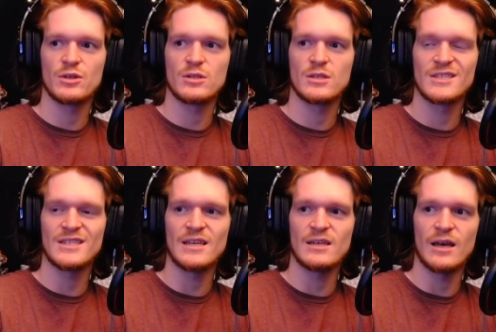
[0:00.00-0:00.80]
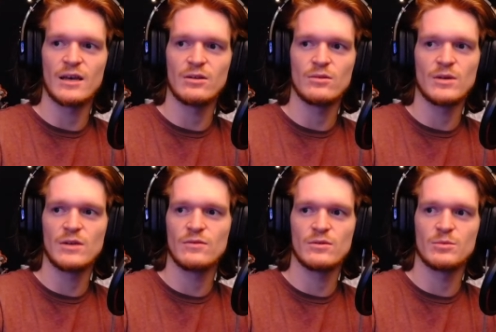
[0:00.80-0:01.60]
STHELL,
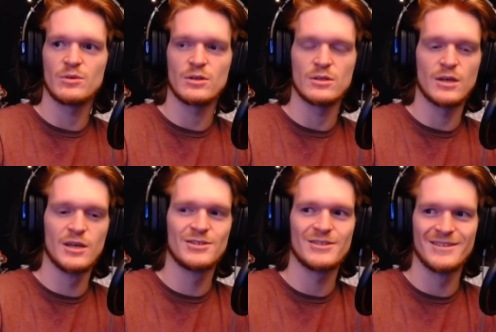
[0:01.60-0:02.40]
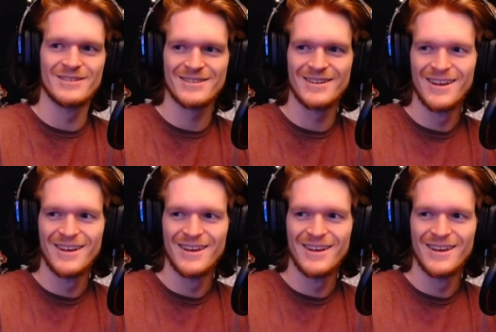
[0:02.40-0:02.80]
whatever the pronunciation is.